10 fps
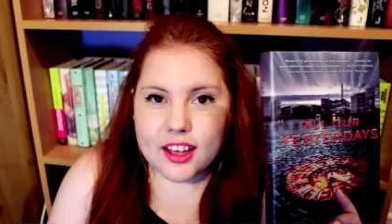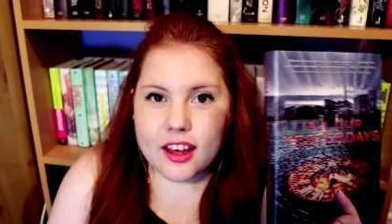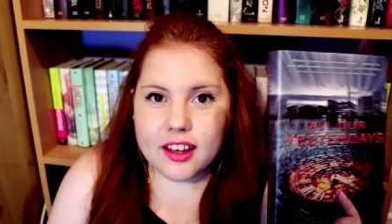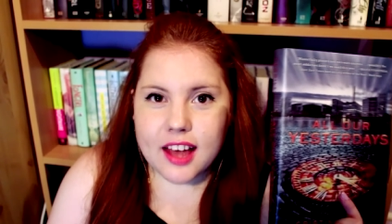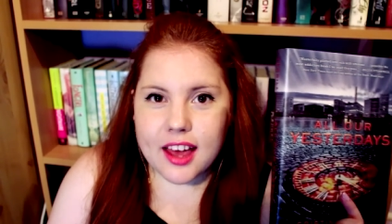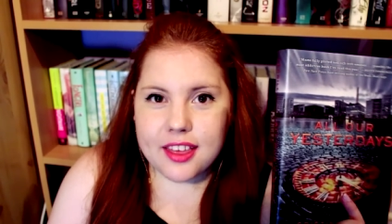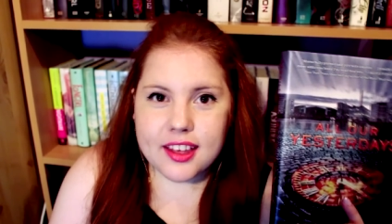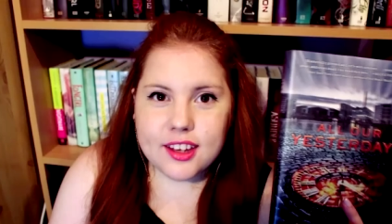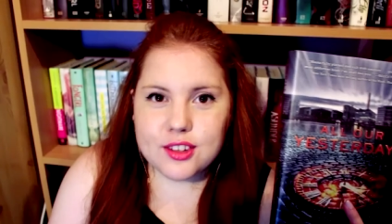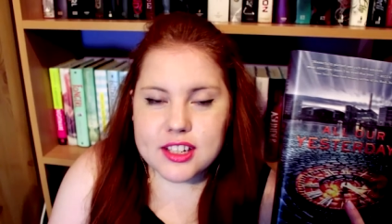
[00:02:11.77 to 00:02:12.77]
I
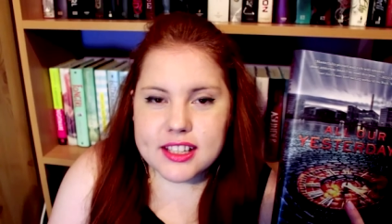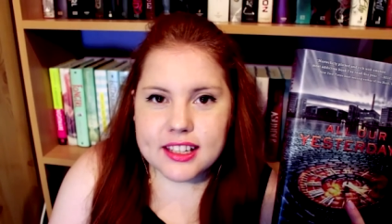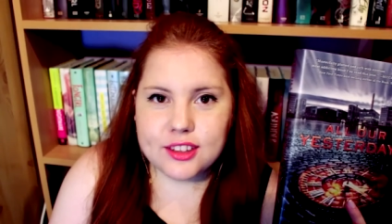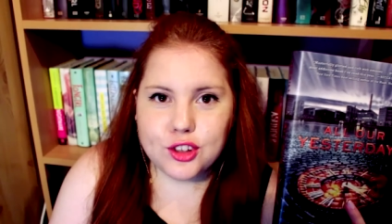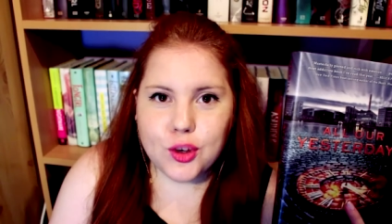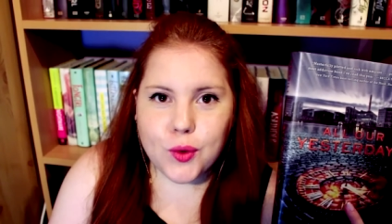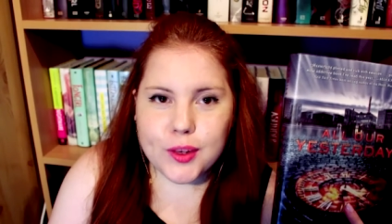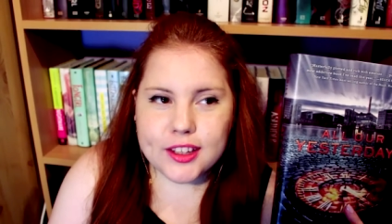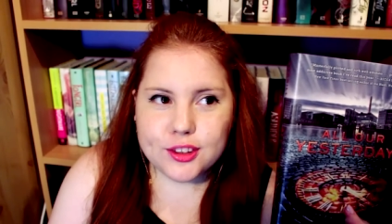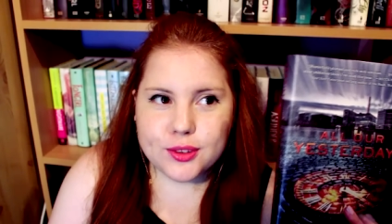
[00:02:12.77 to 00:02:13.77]
think you just need to
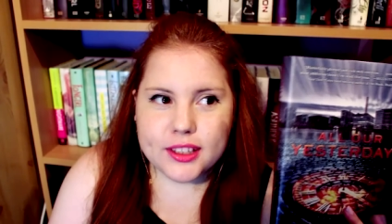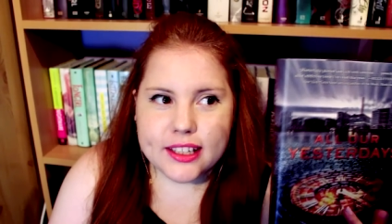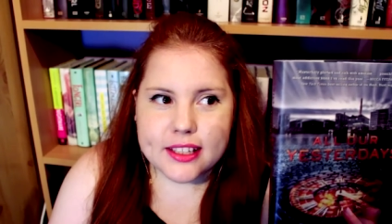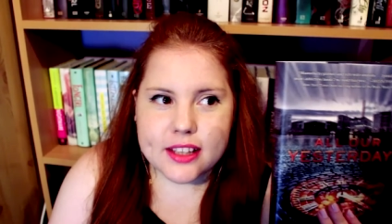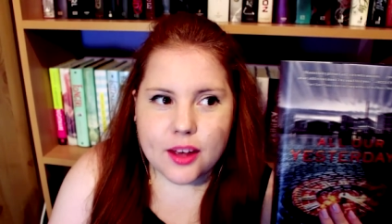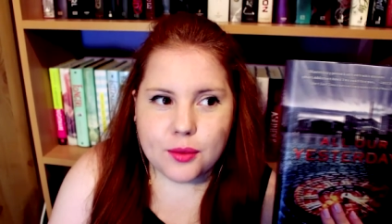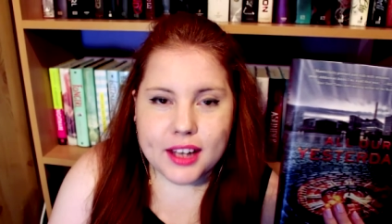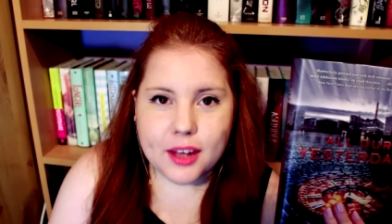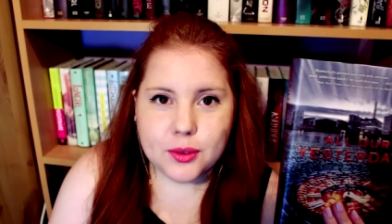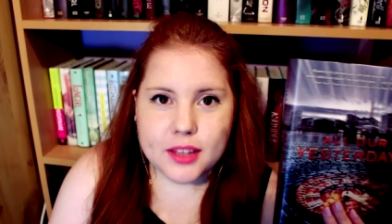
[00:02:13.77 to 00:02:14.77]
go into this
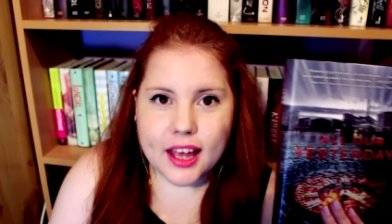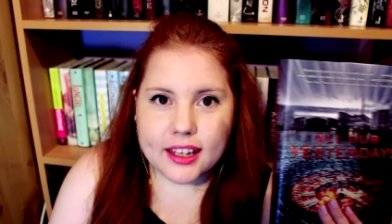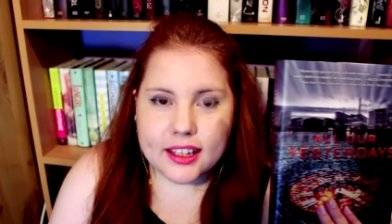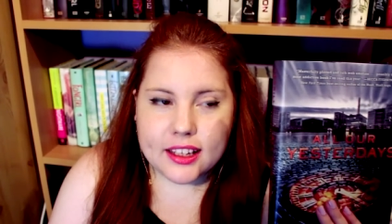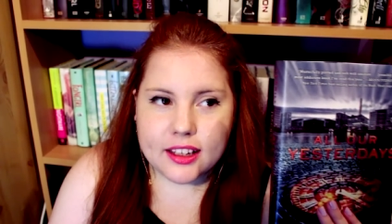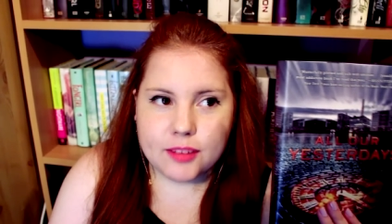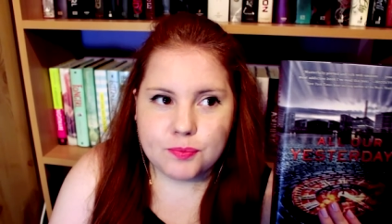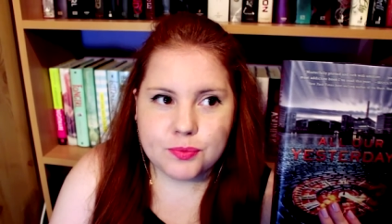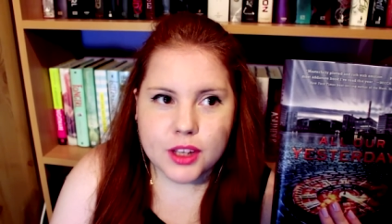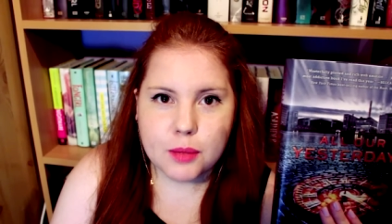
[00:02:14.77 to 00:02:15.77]
without any